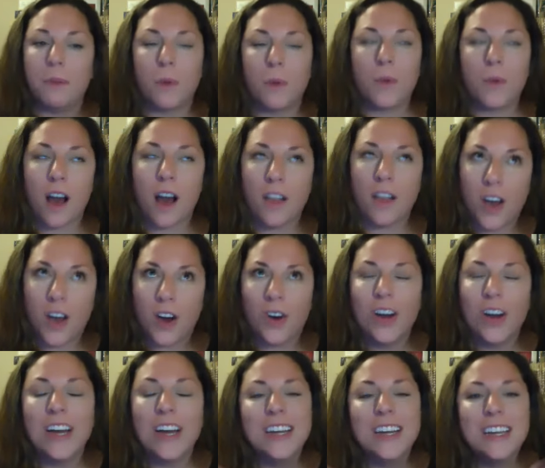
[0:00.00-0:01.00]
But we all know,
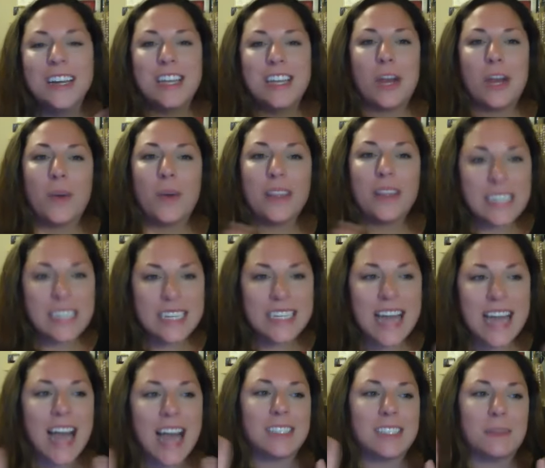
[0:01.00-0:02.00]
with
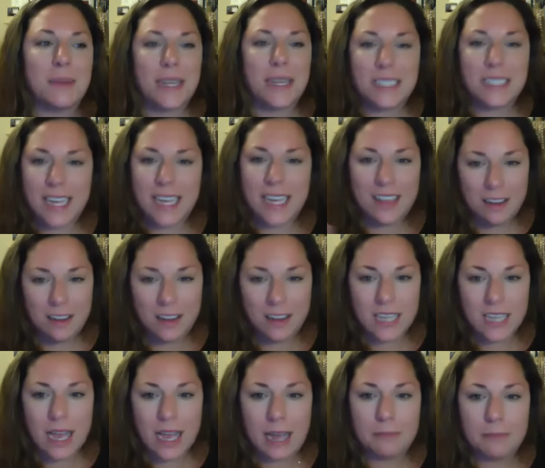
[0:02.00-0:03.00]
detox, it might take a little
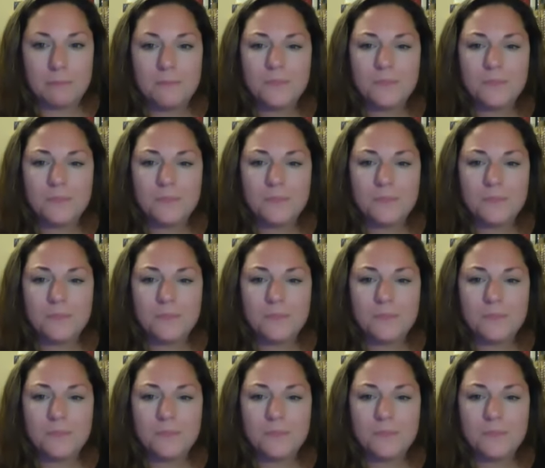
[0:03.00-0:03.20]
time.